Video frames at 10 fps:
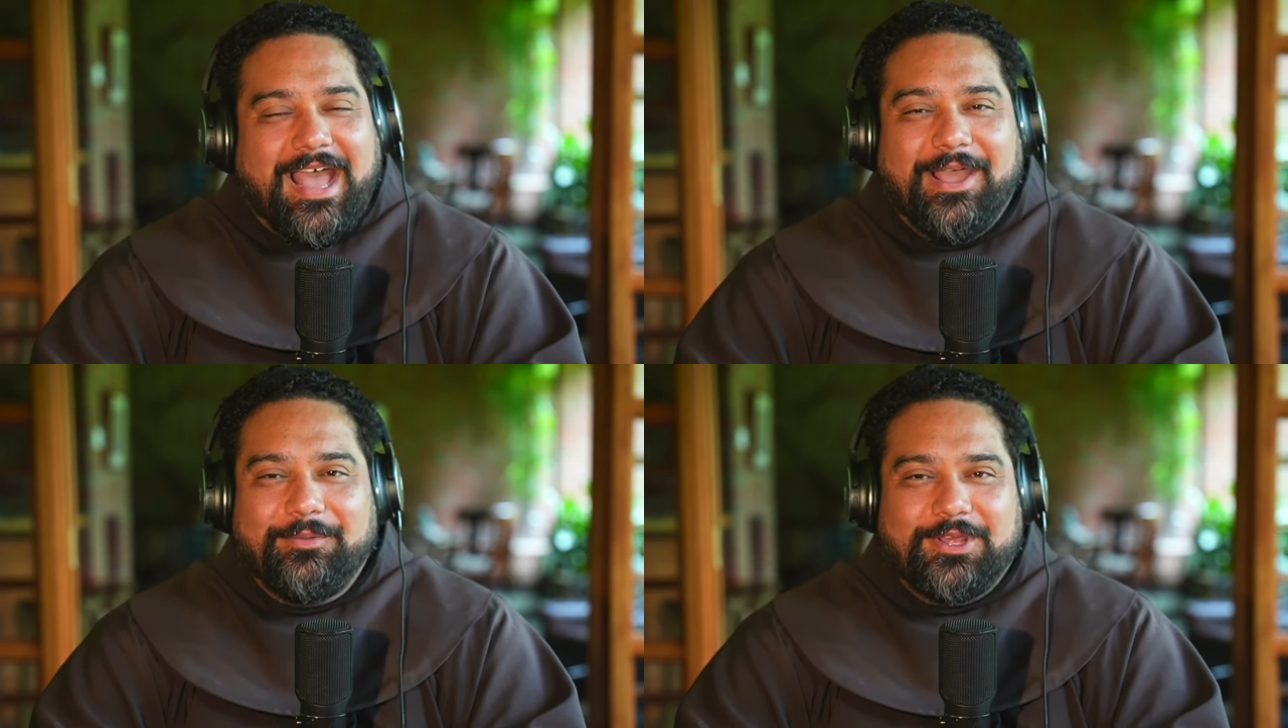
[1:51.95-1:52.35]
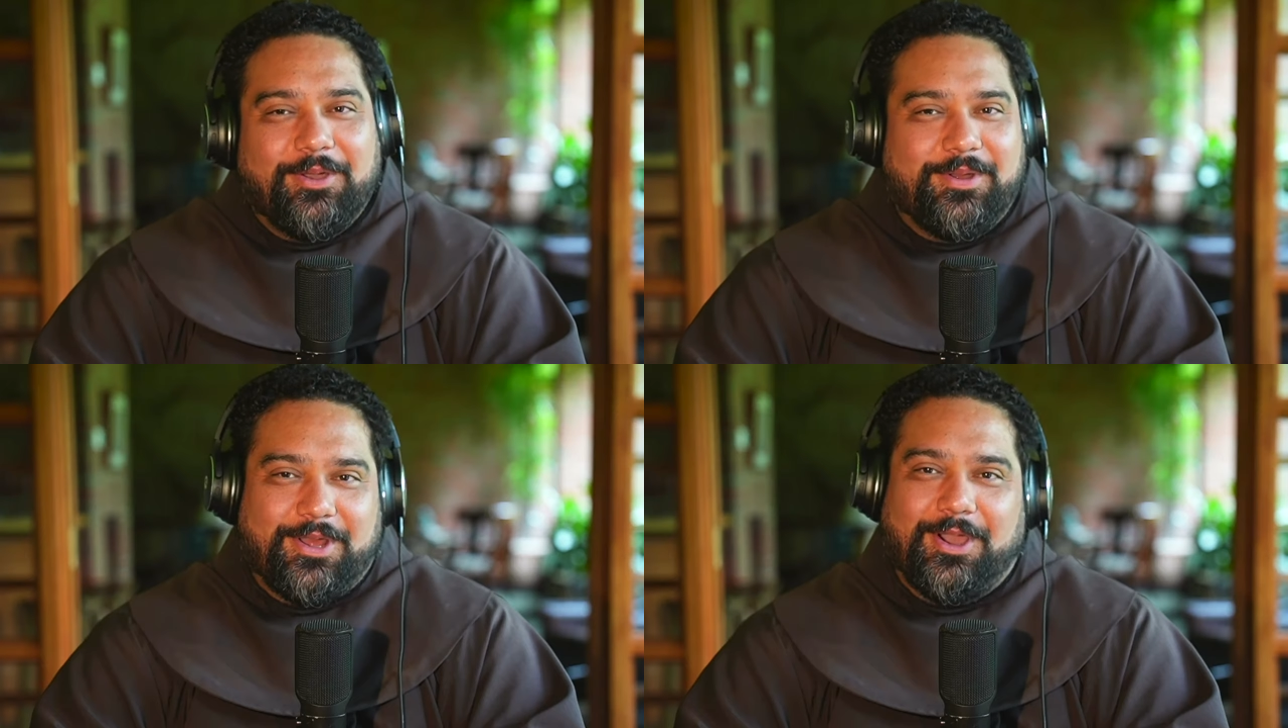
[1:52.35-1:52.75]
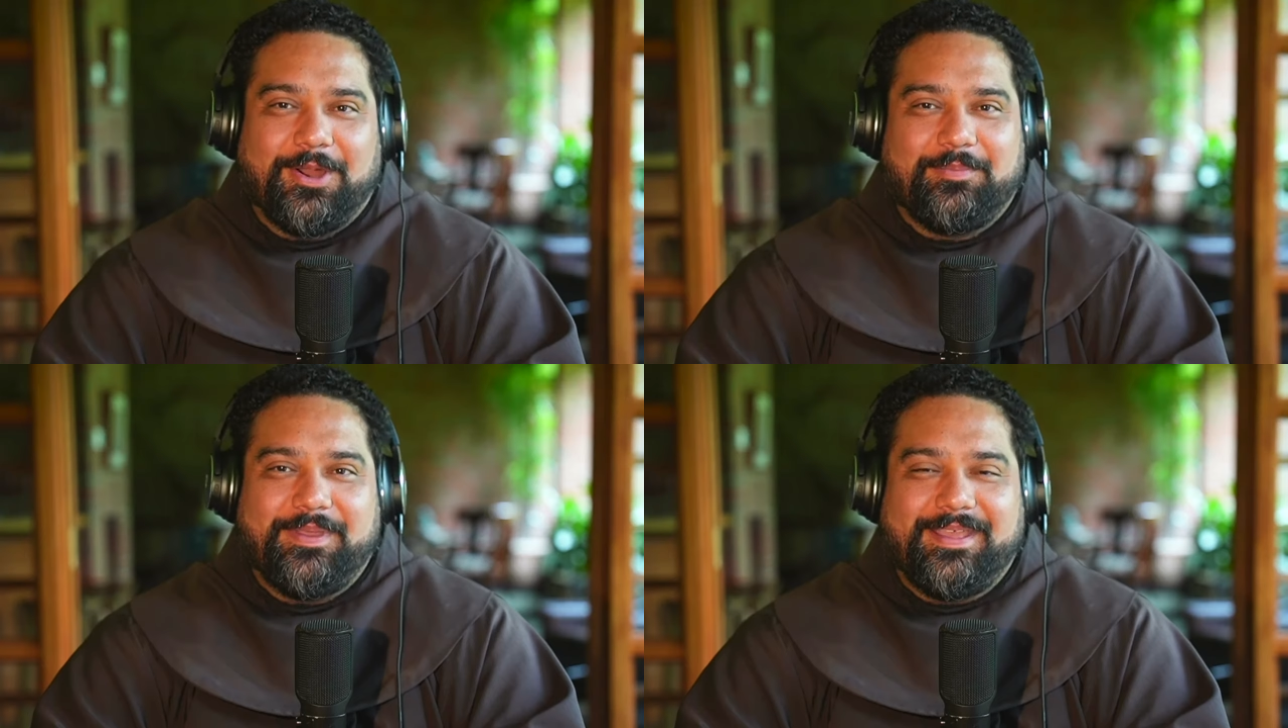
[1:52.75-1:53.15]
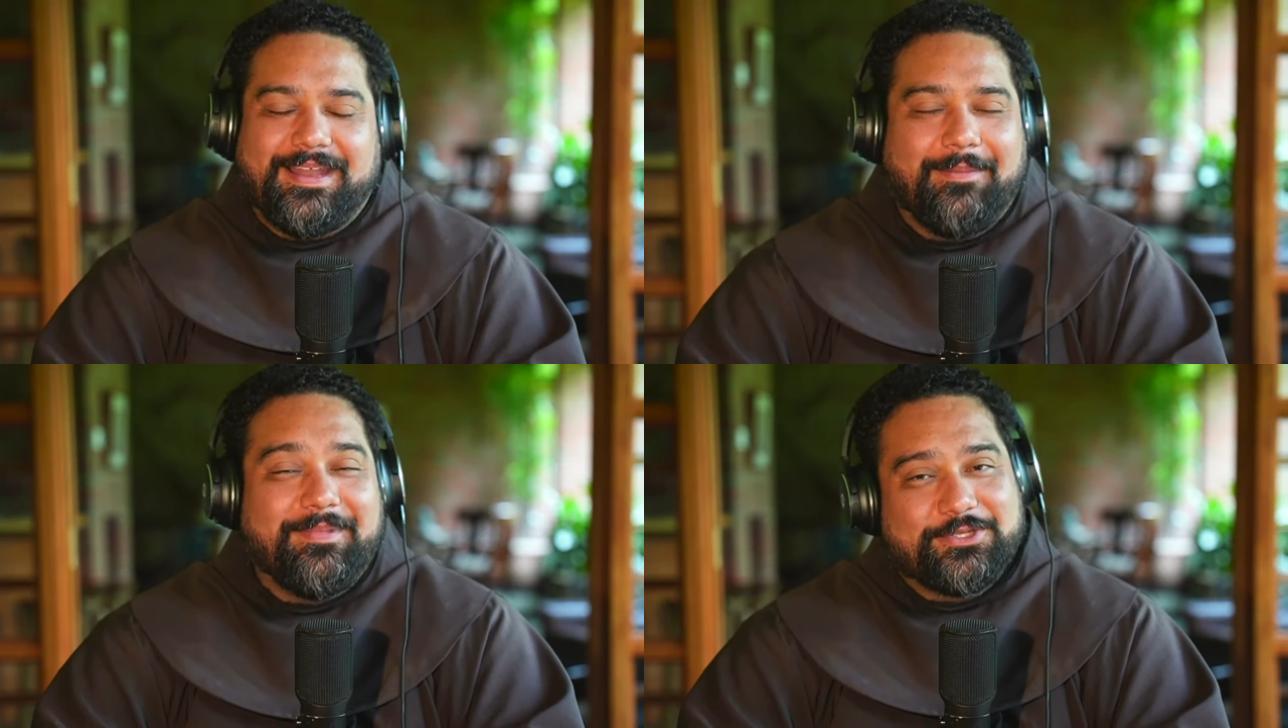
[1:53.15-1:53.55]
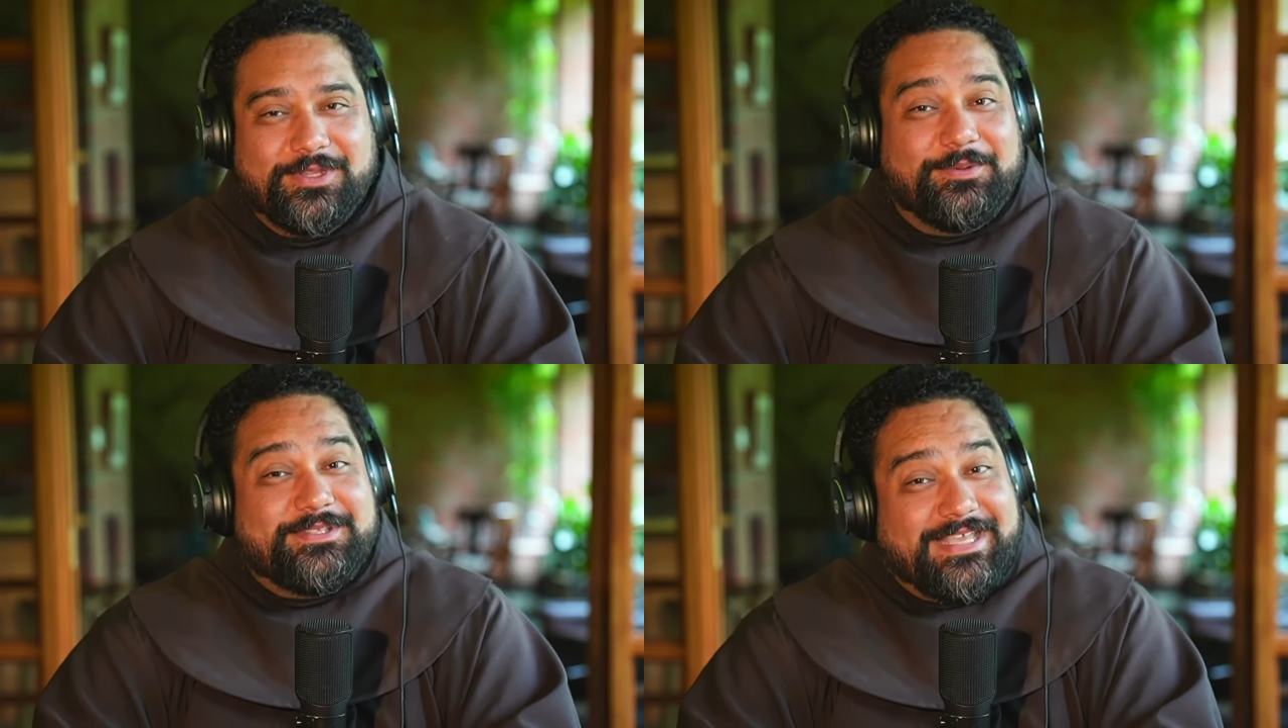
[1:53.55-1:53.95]
I would go in a heartbeat. I'm not
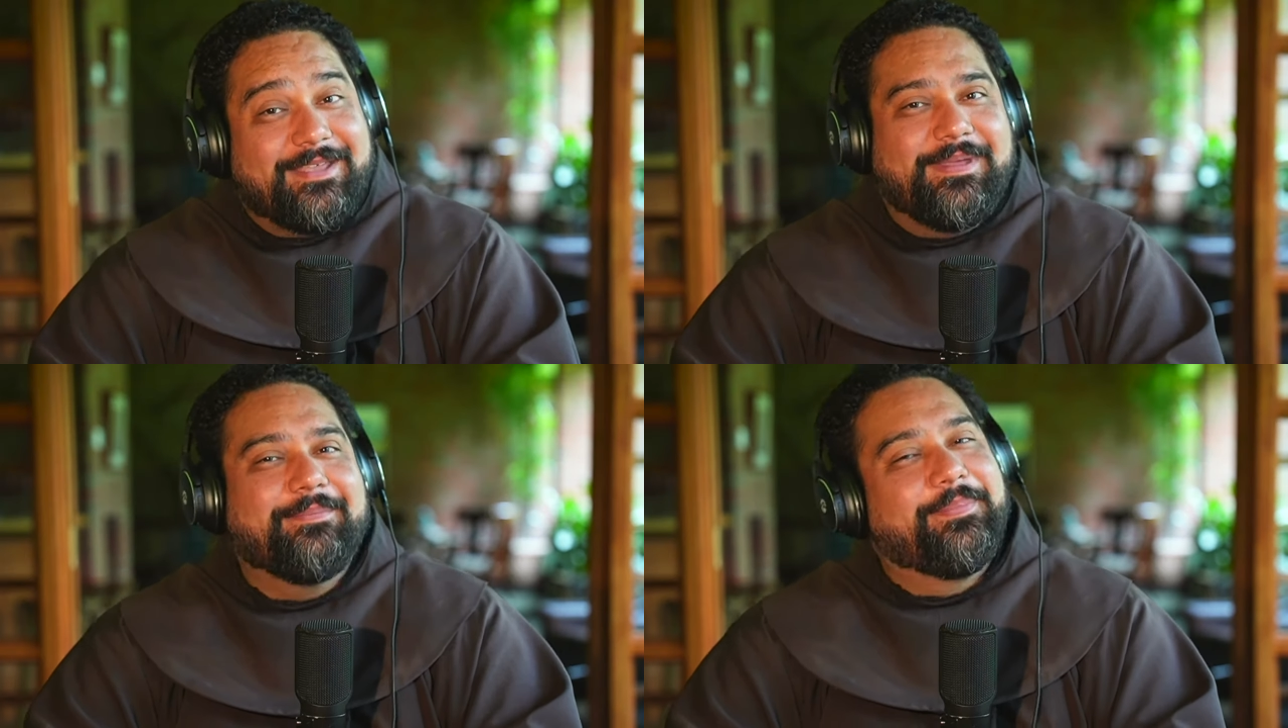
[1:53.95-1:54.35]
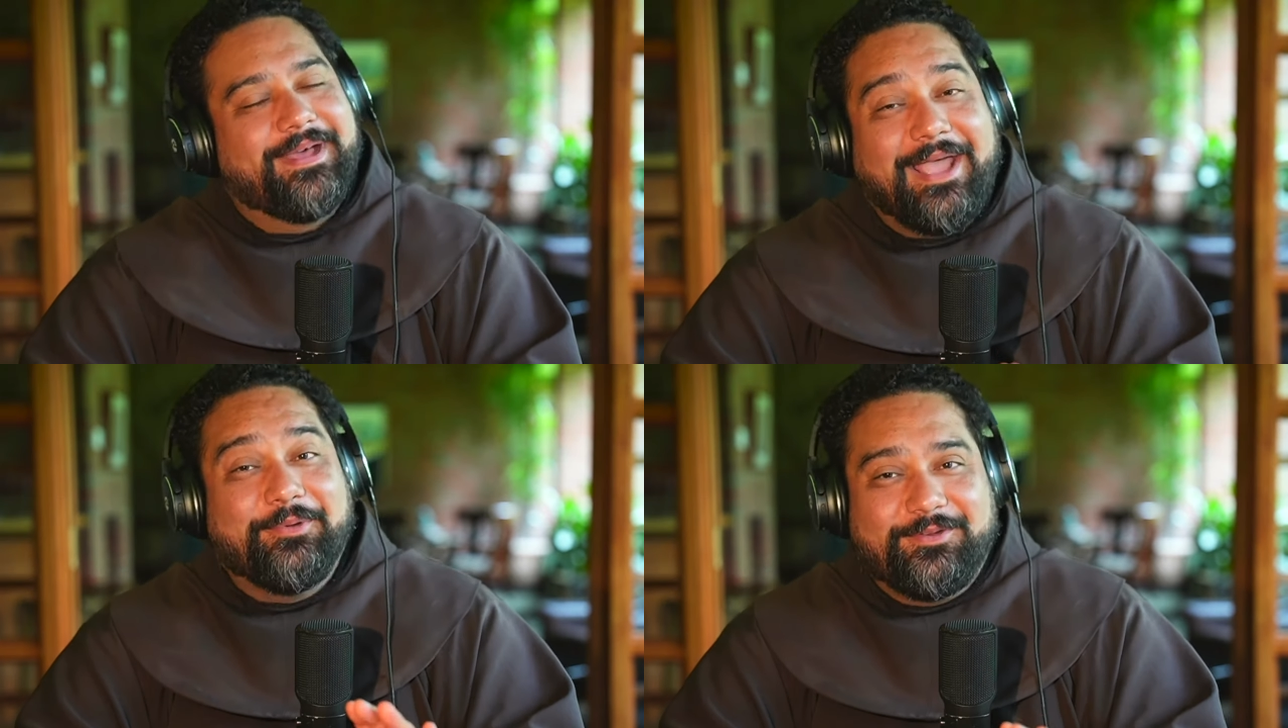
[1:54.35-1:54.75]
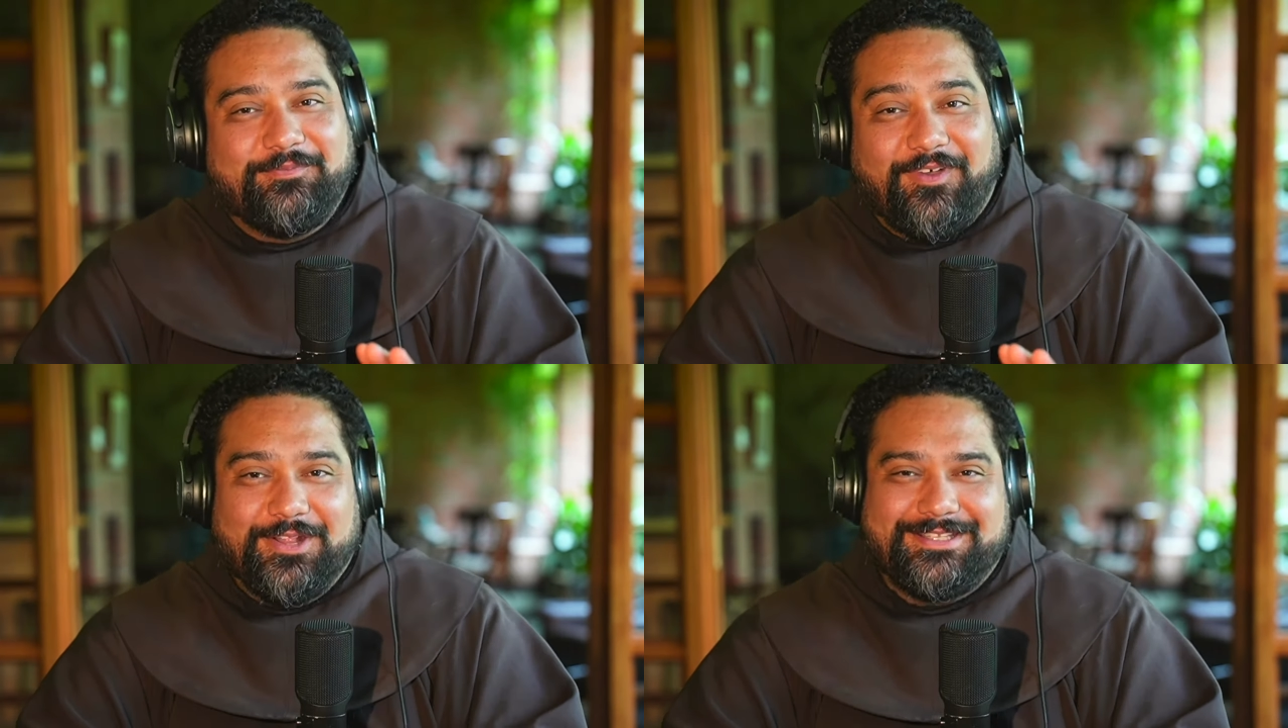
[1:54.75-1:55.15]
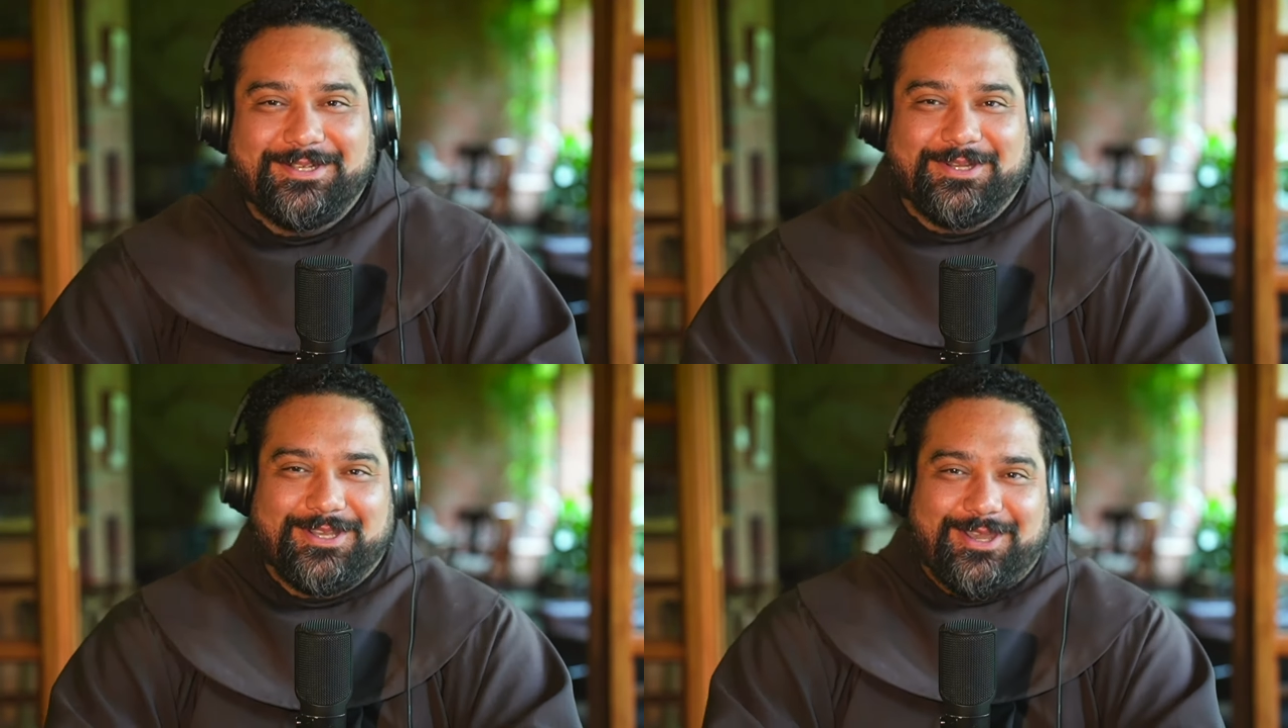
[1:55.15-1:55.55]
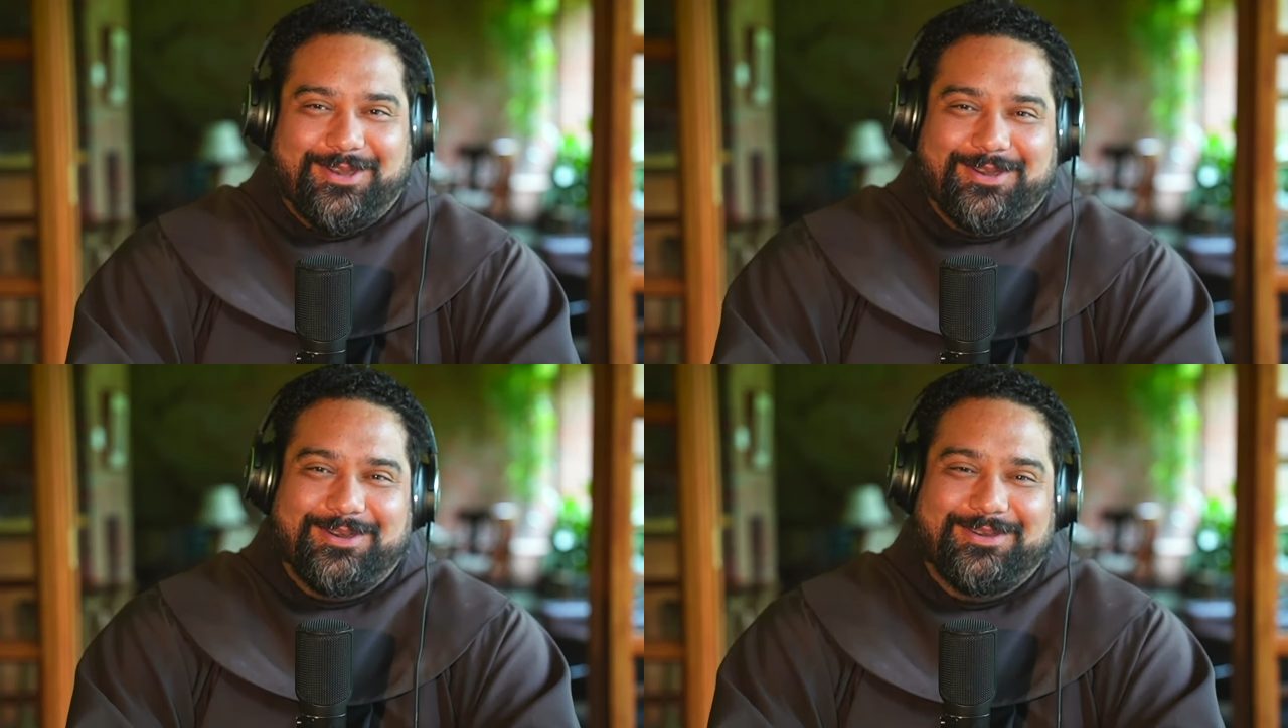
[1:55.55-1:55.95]
sure they would take me, but I would volunteer to
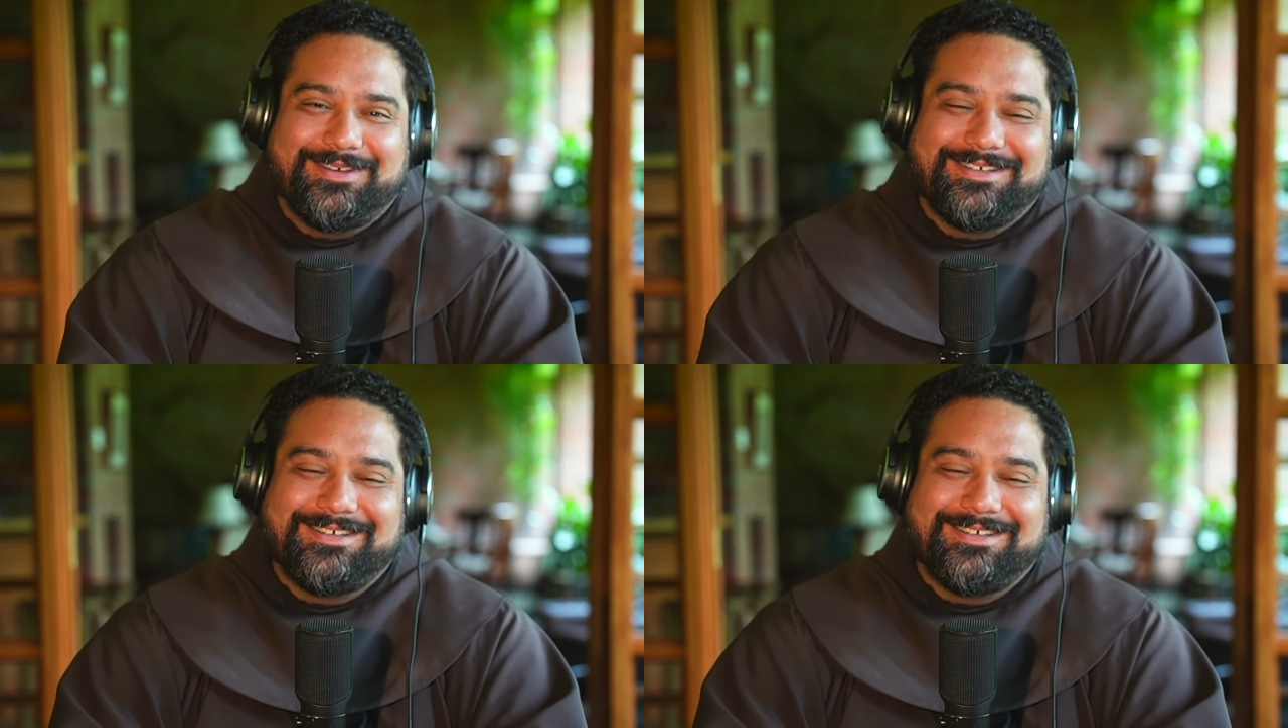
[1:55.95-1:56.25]
go.